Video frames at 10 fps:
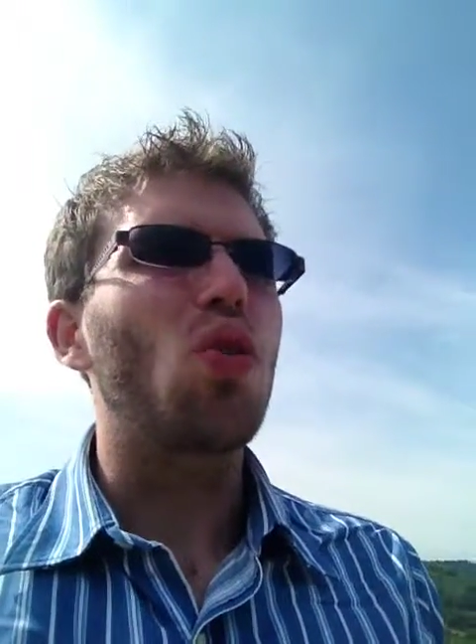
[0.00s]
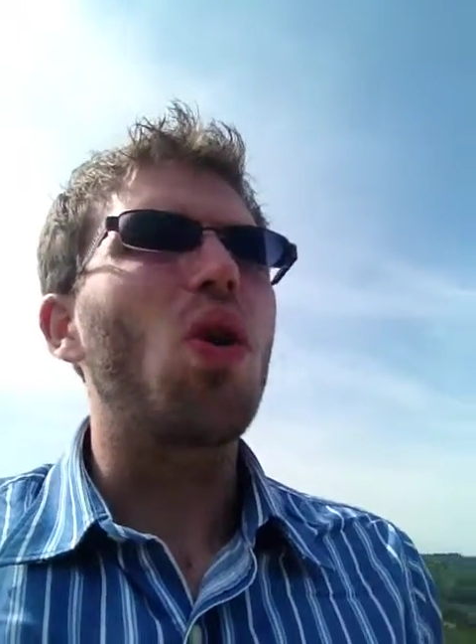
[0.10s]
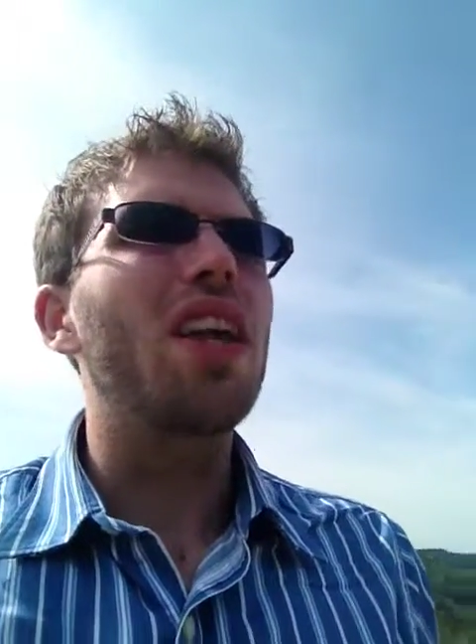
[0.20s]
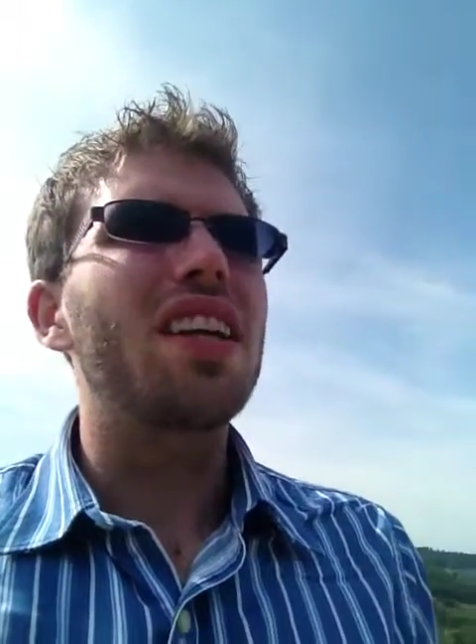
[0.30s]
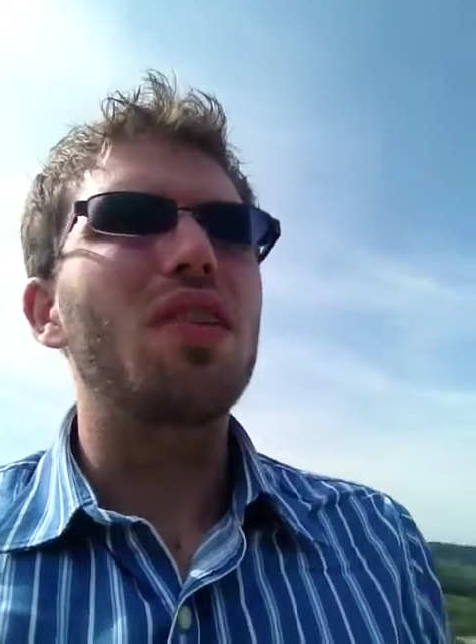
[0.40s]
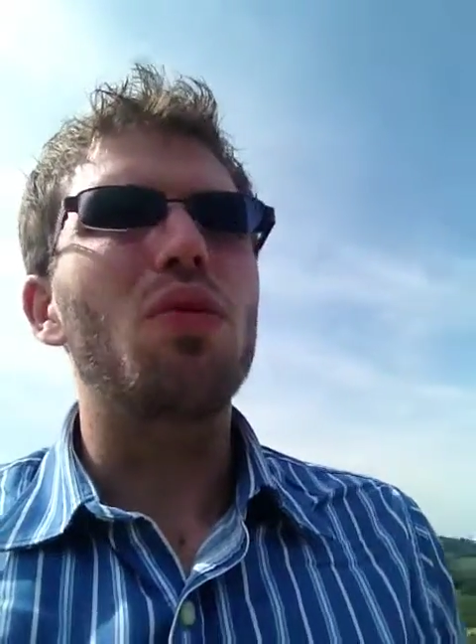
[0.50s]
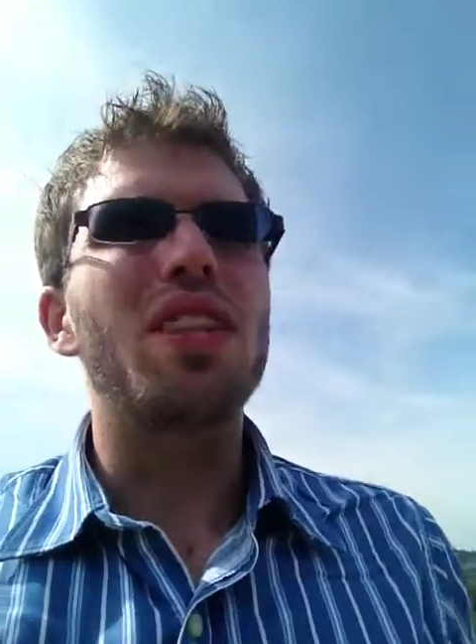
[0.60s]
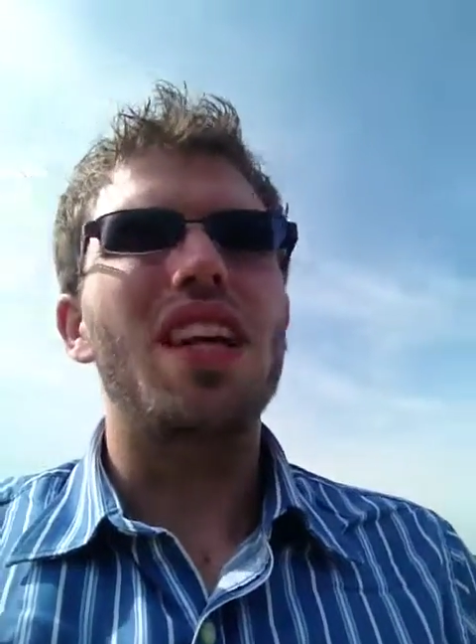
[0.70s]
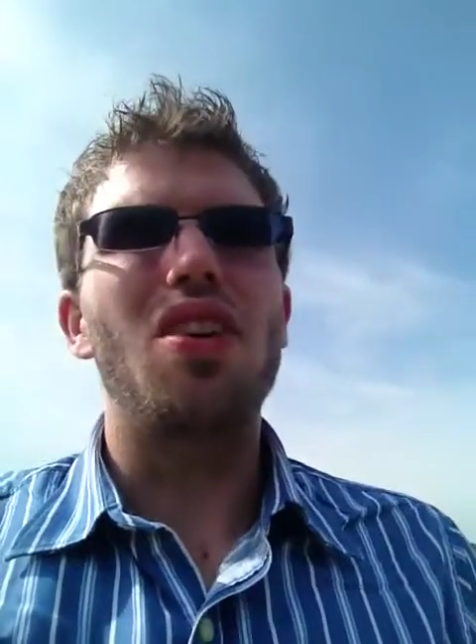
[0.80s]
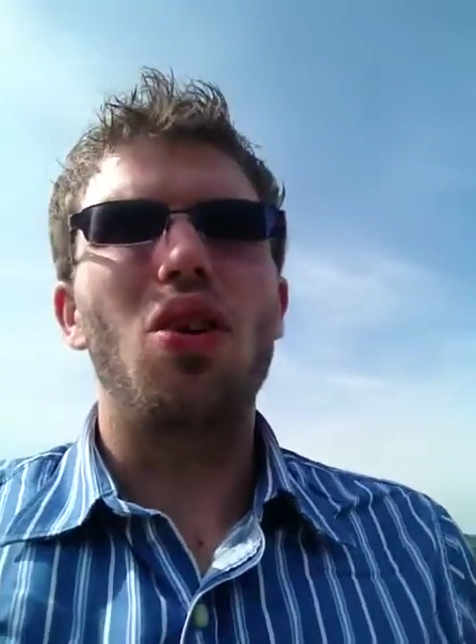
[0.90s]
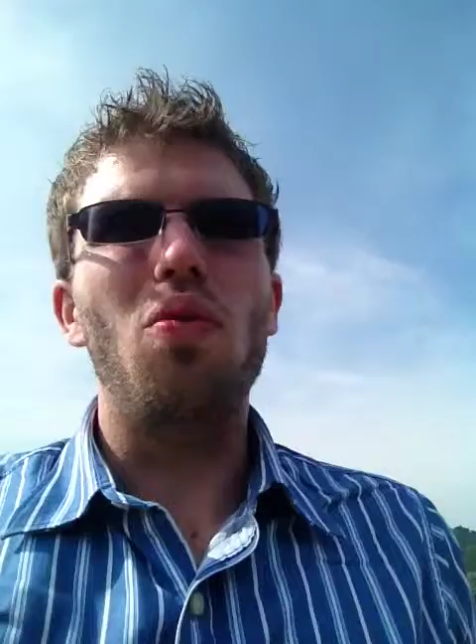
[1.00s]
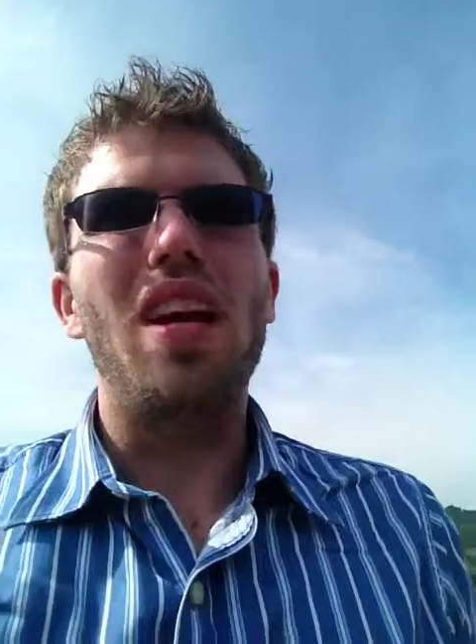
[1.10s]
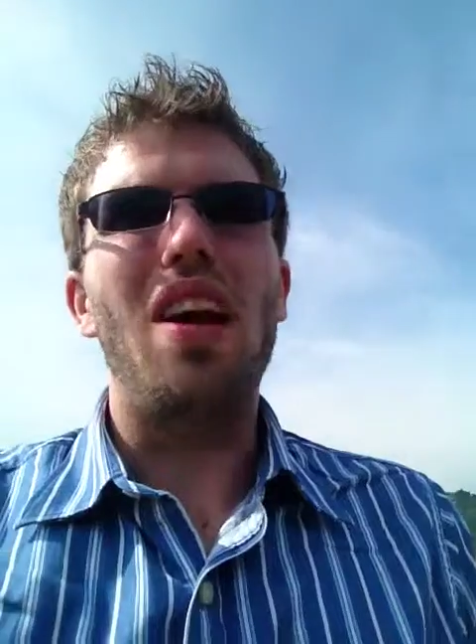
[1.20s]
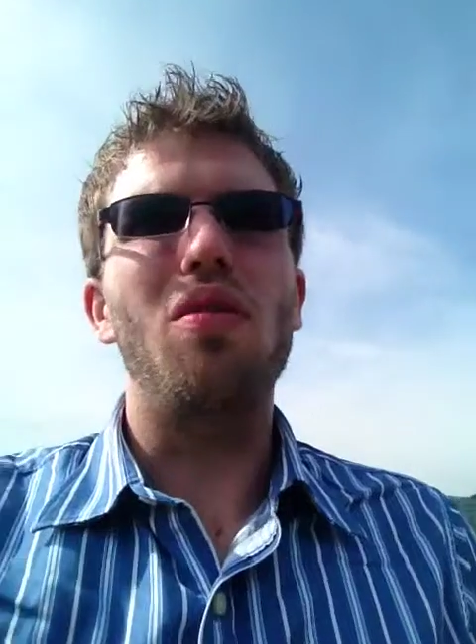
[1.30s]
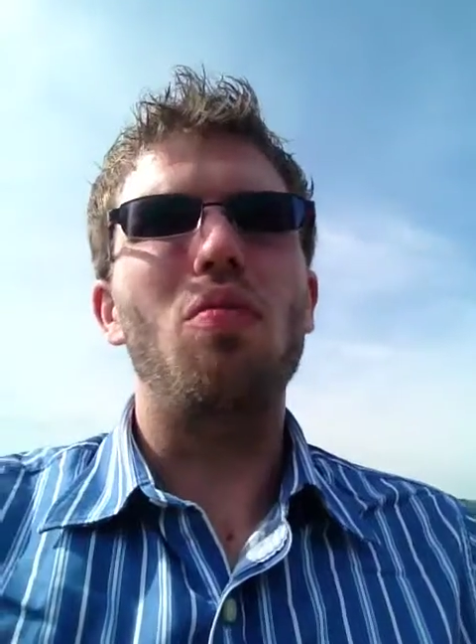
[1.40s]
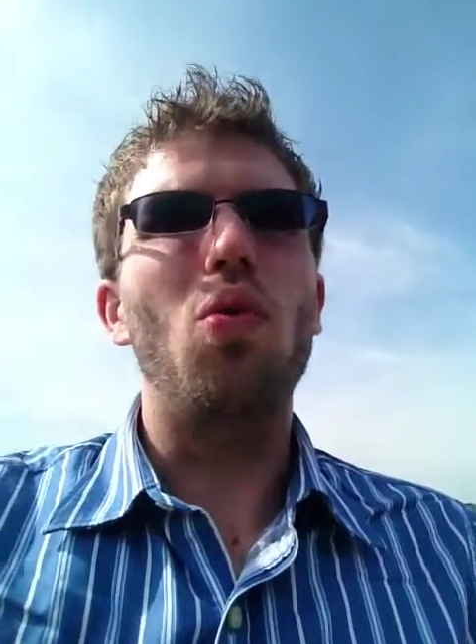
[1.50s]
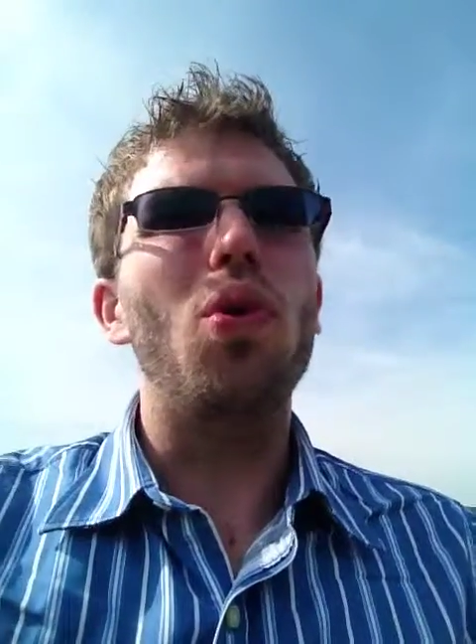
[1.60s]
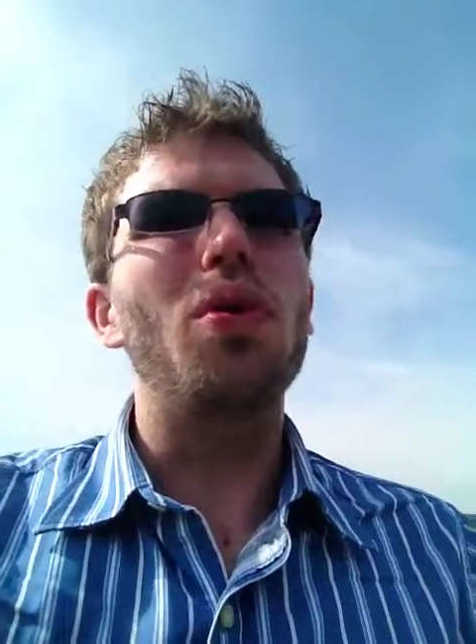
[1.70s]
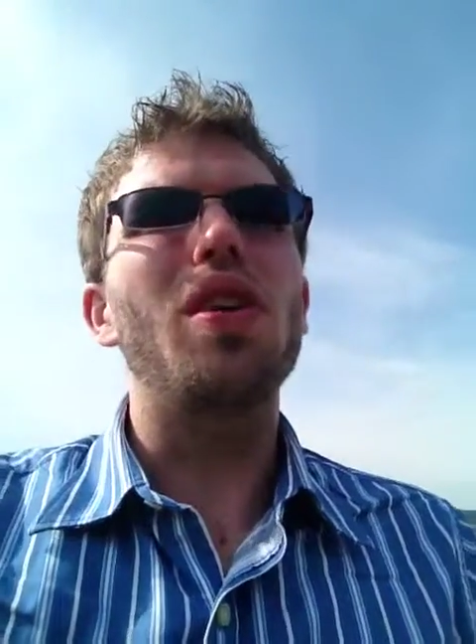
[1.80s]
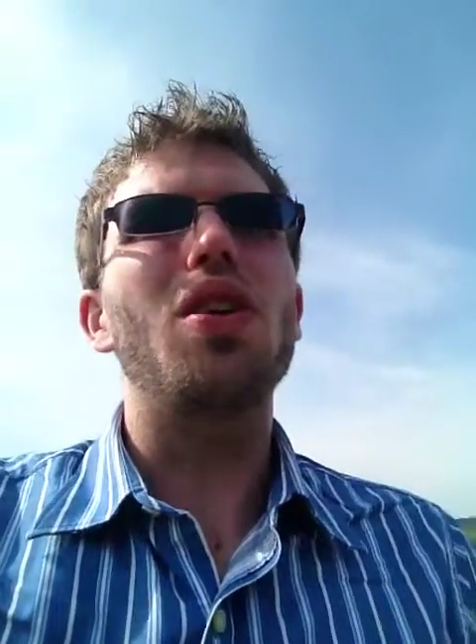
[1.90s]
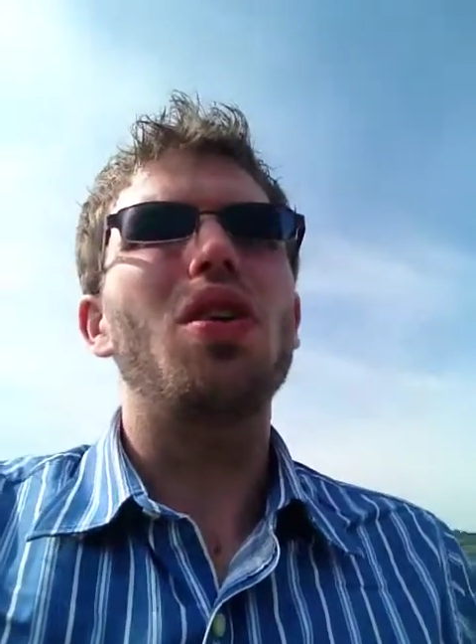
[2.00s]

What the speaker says: quality will tend to go down the more